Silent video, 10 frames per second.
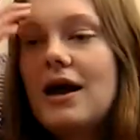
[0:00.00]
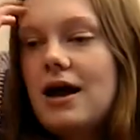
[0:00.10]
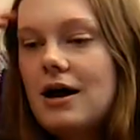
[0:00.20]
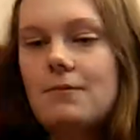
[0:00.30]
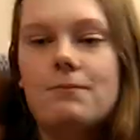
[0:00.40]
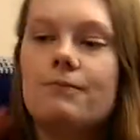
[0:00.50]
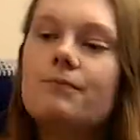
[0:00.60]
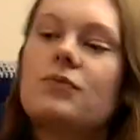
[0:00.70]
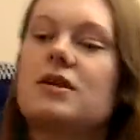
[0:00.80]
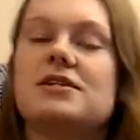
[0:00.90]

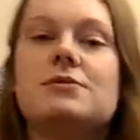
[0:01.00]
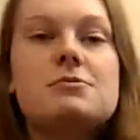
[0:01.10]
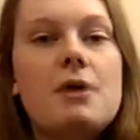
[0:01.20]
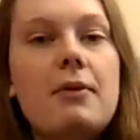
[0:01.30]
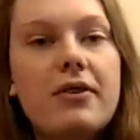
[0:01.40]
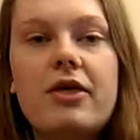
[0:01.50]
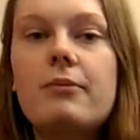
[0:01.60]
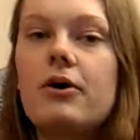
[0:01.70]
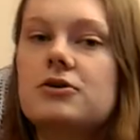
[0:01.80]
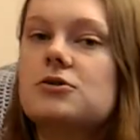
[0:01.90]
Um, it seems to be a monthly
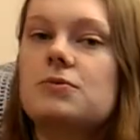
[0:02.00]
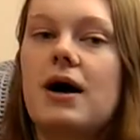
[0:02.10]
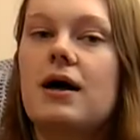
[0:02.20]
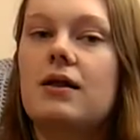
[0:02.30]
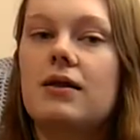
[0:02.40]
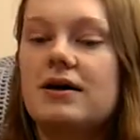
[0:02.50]
box as well.